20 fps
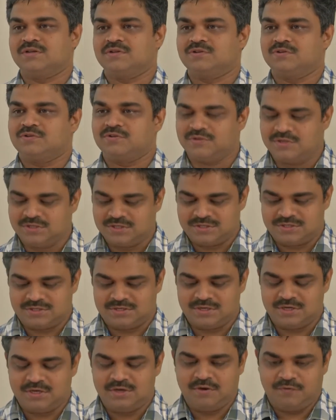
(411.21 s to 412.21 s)
You
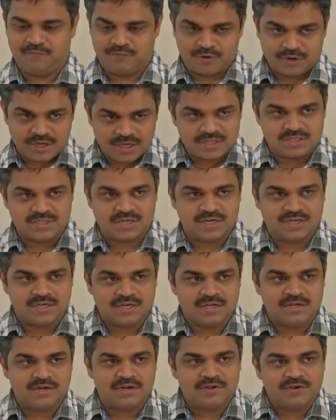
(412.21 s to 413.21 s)
just, for each
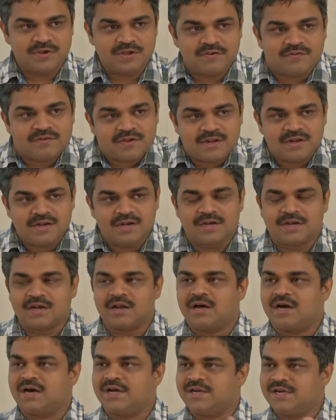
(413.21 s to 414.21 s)
rectangle you give a
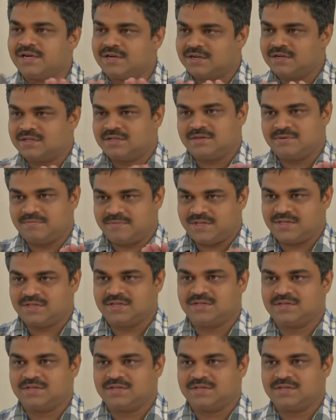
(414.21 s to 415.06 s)
little height and then make